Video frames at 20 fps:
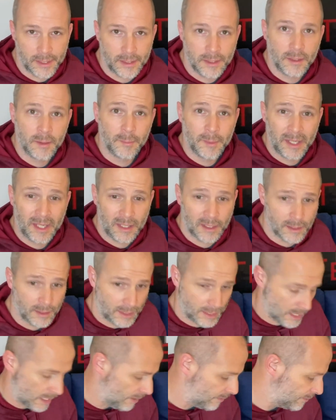you make an
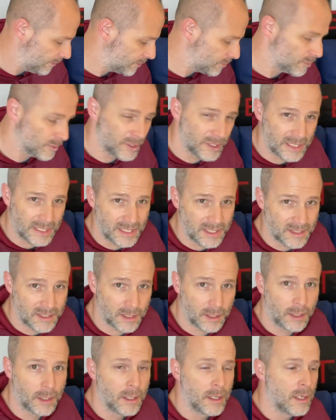account. It's really
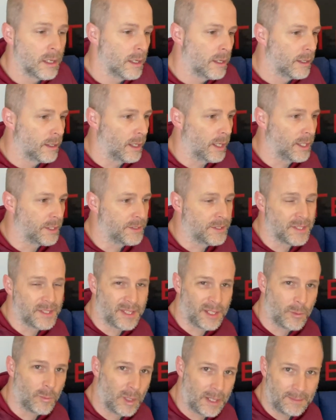easy. Since I
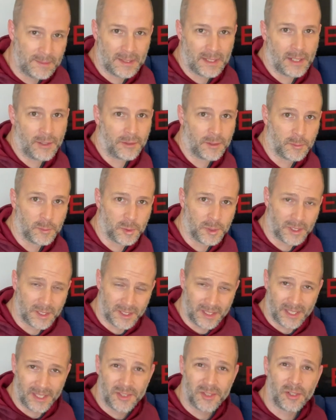wiped it out completely,
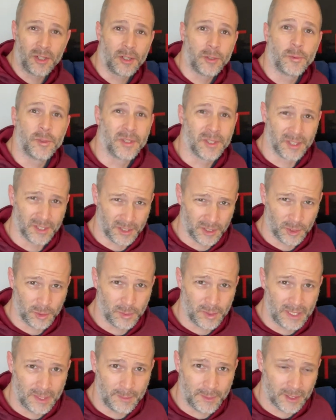I started with a new
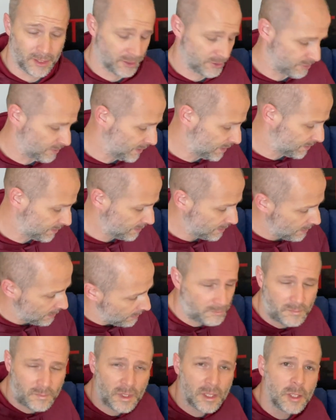email address.
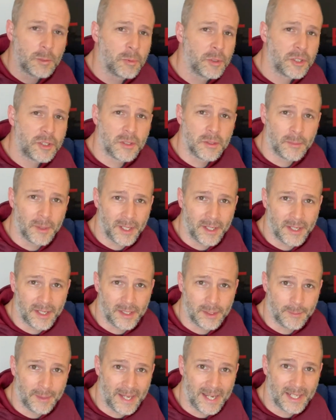You push the button on the
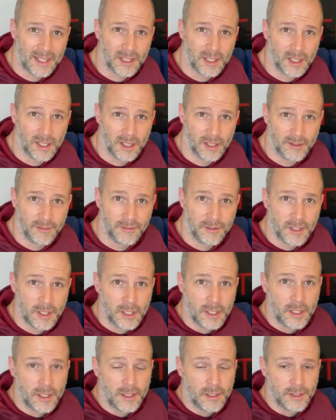back of
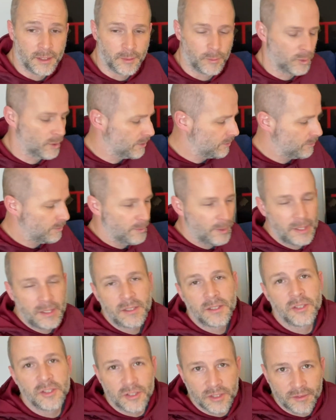well, basically
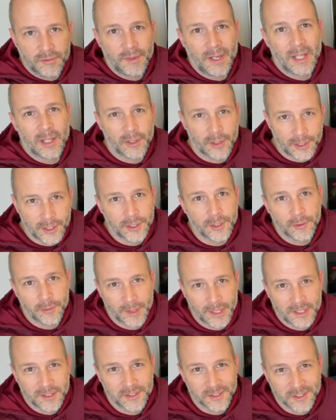you just follow the
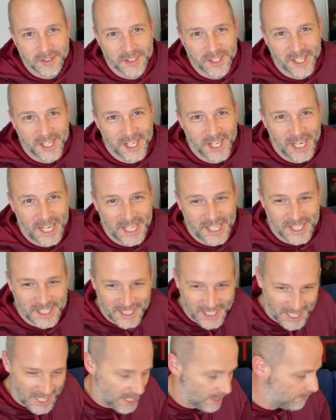directions on the
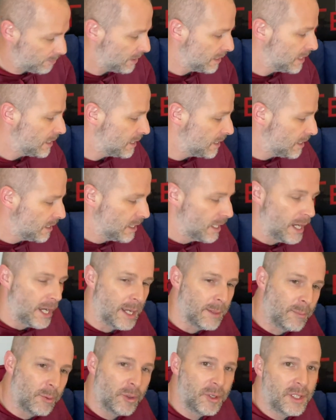app. I
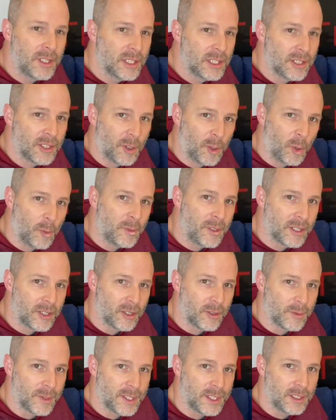put it into HomeKit
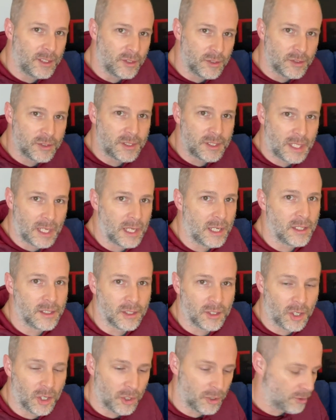already, scanning the
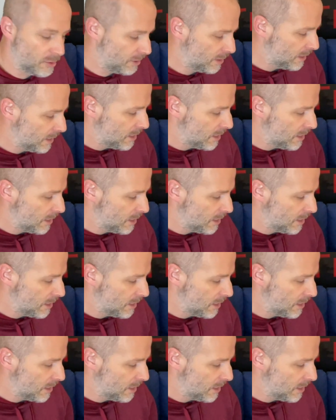code.